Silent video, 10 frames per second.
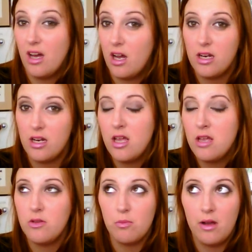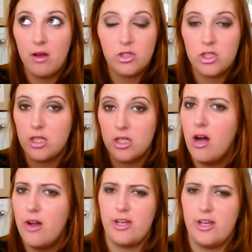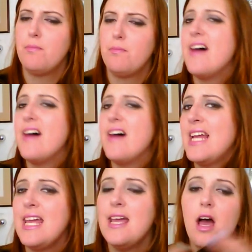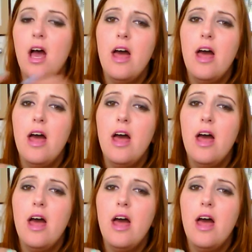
I don't know, you might want to, I don't personally.